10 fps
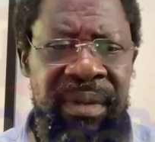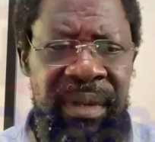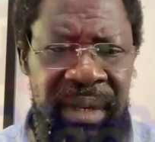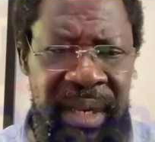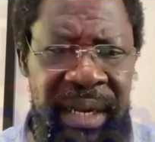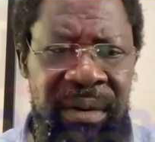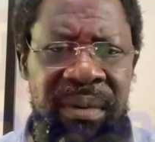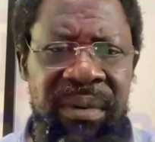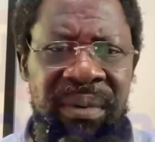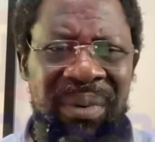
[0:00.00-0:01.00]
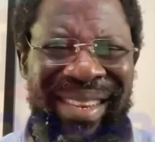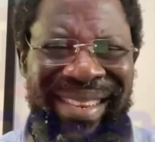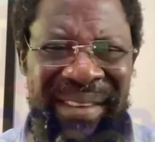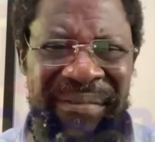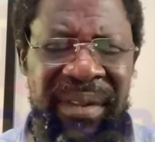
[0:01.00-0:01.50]
then we
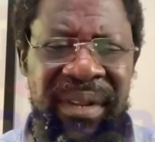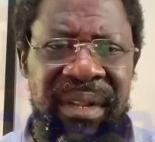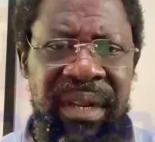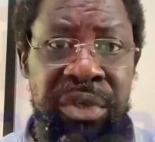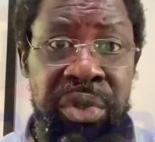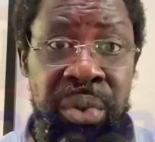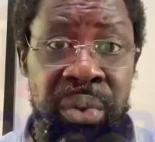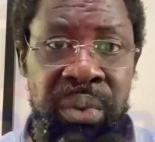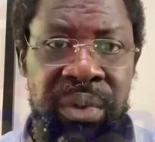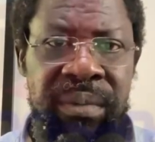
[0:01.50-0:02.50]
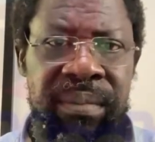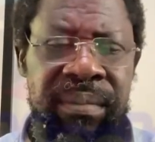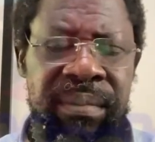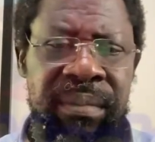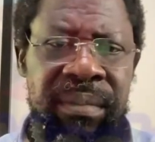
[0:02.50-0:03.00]
definitely should
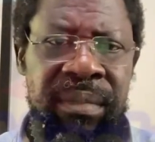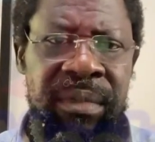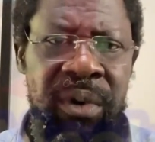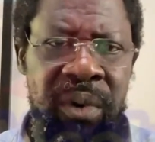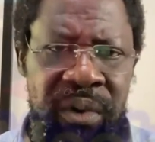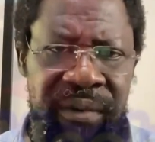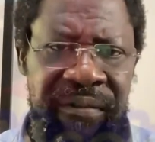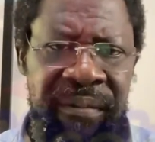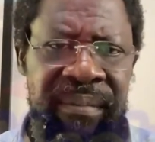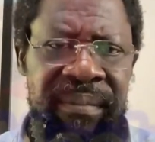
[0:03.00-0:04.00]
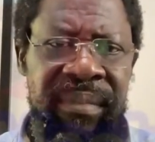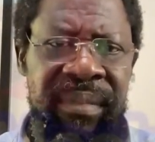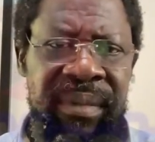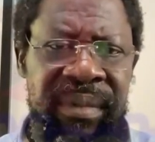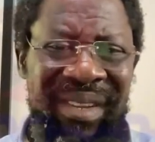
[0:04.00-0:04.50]
hold
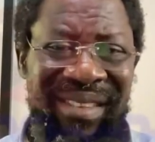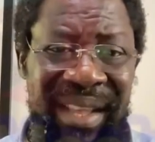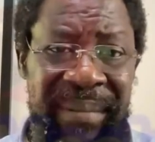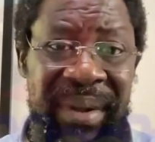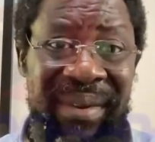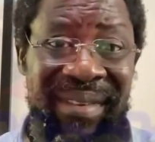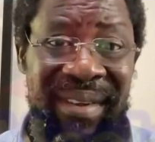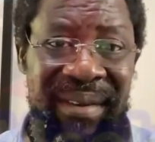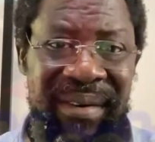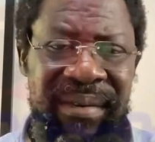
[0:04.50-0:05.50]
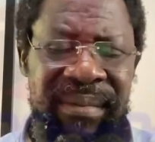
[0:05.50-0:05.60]
December 3rd